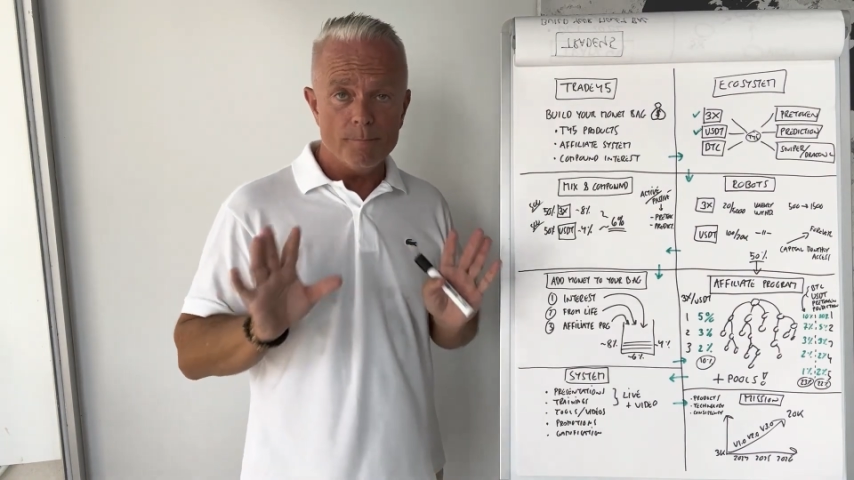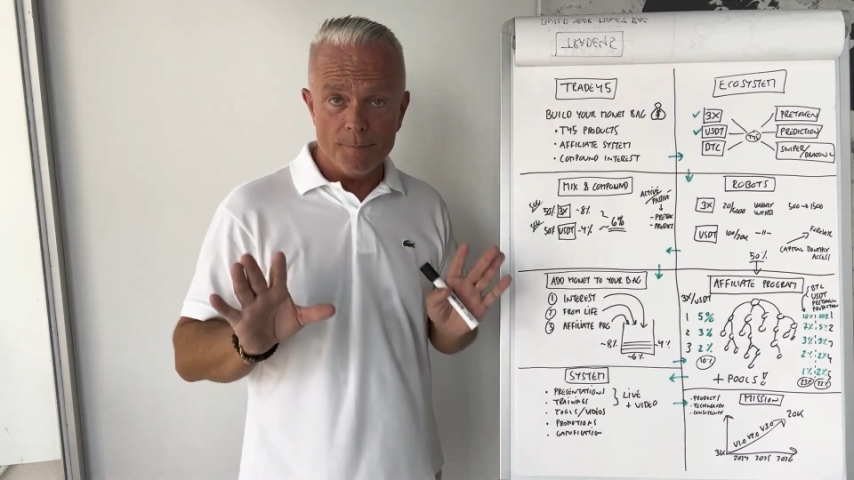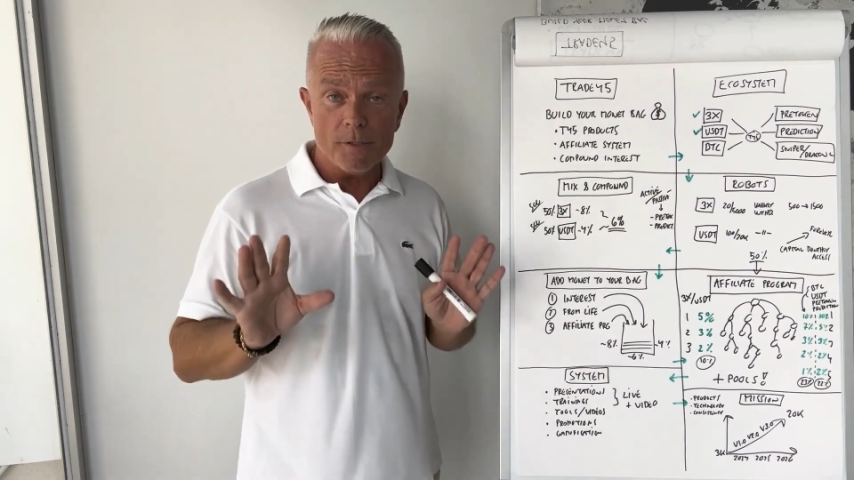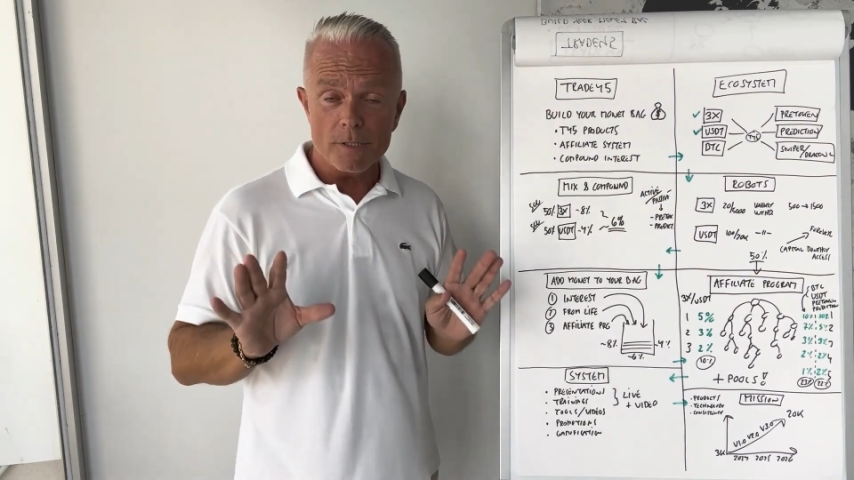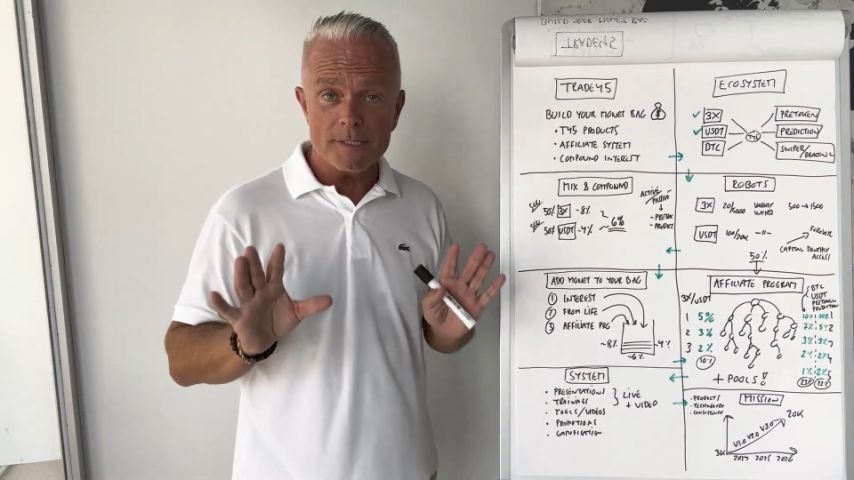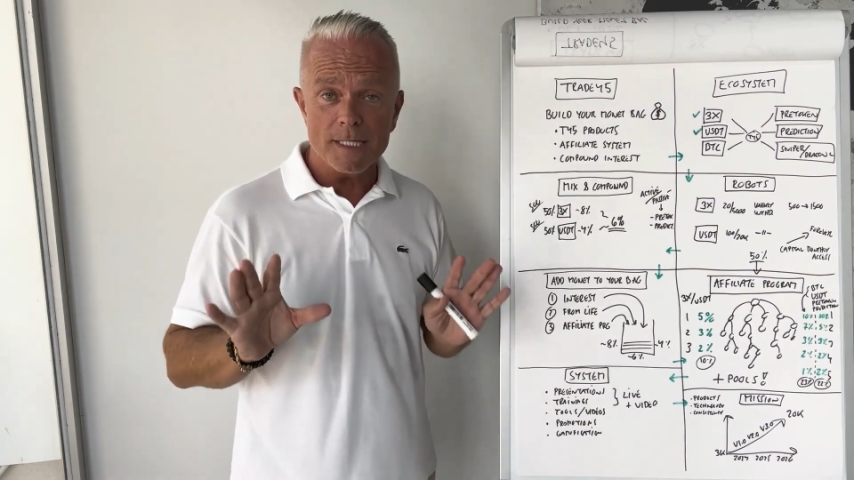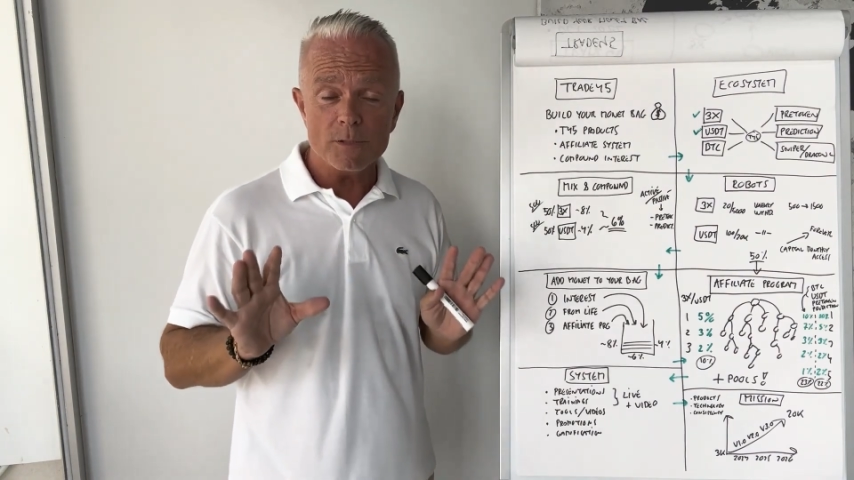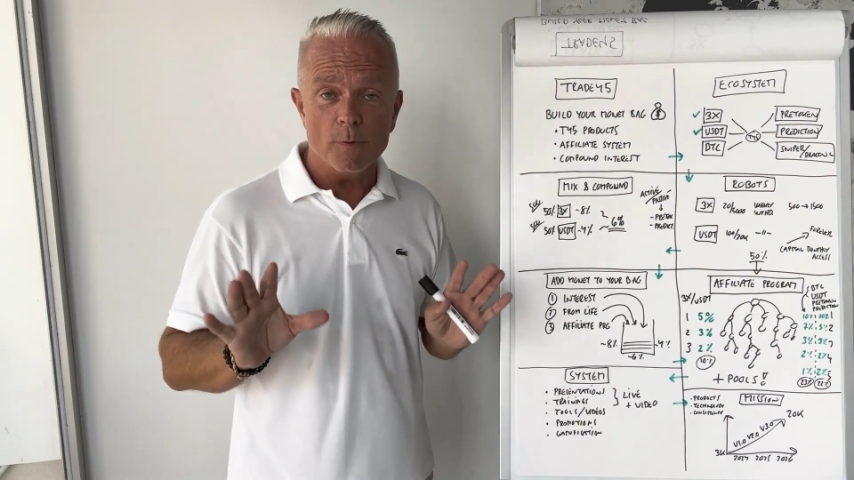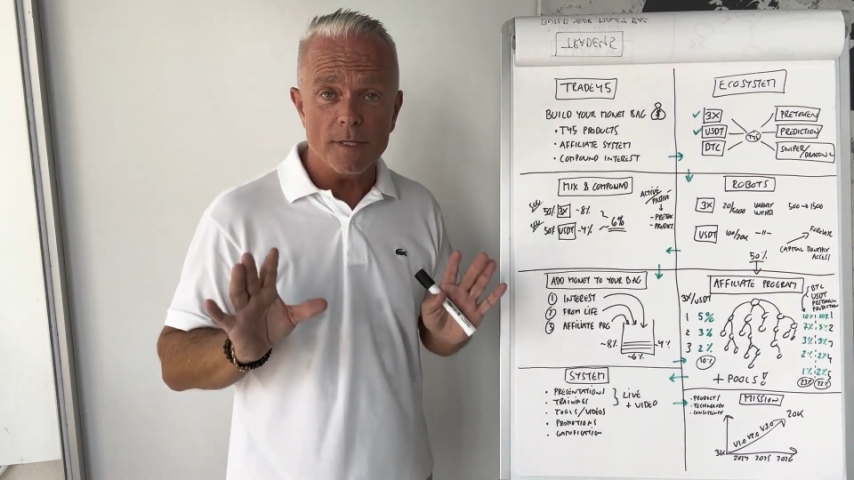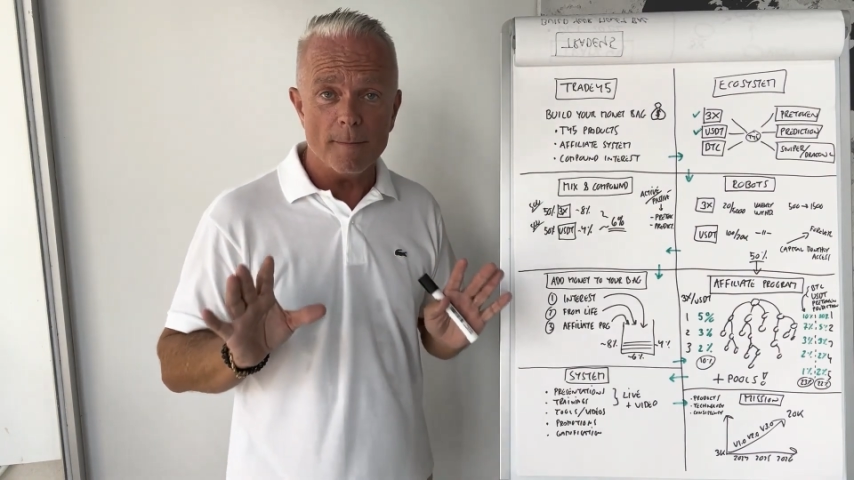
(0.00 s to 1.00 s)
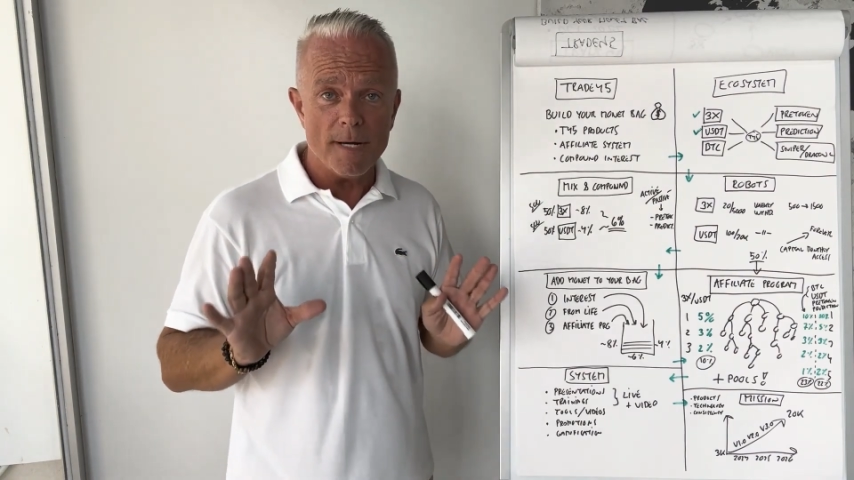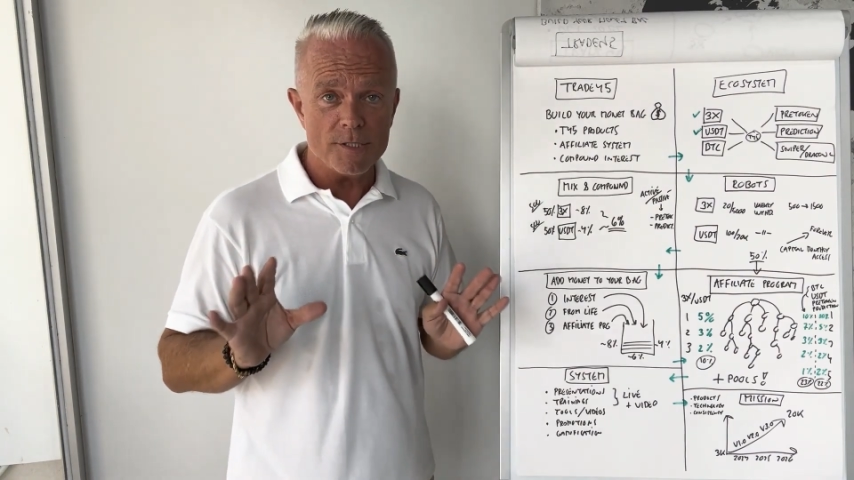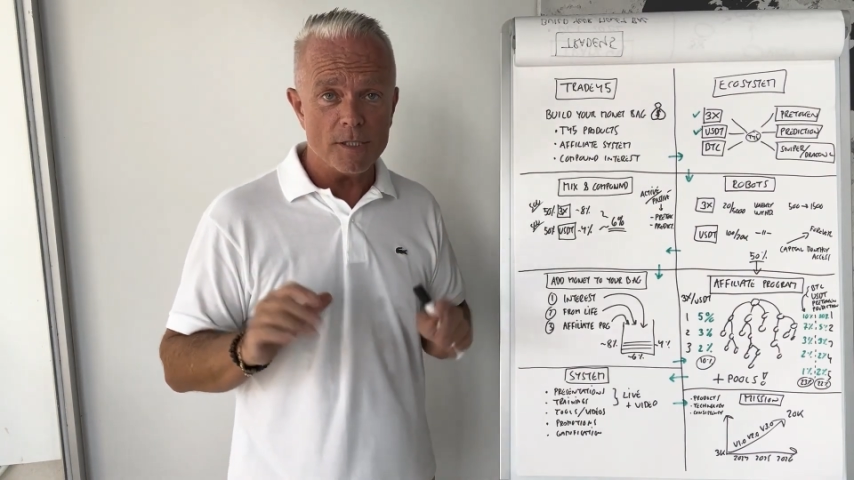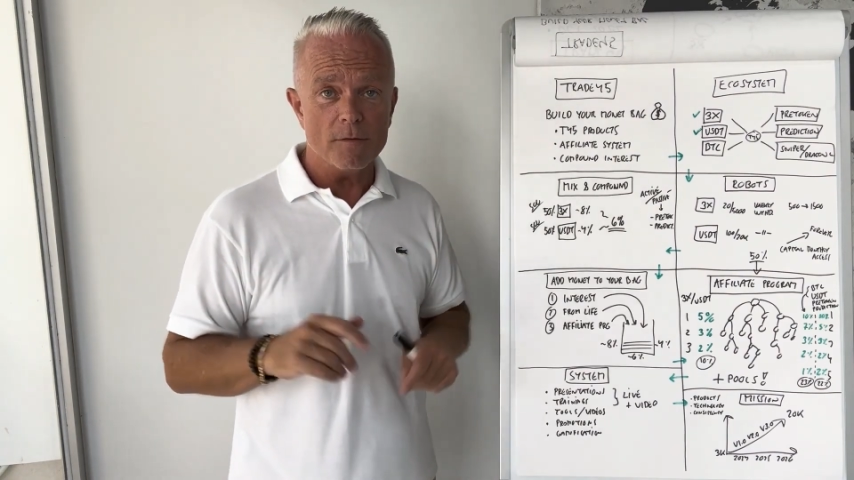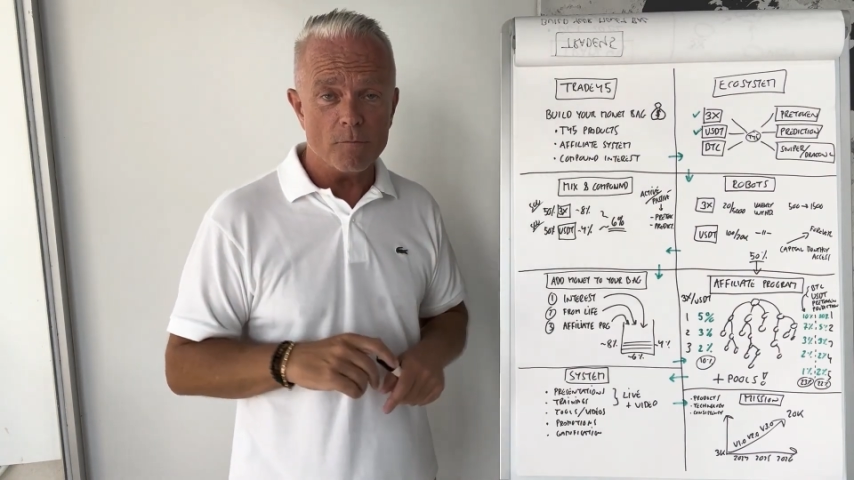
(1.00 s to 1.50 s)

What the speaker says: because that's where the magic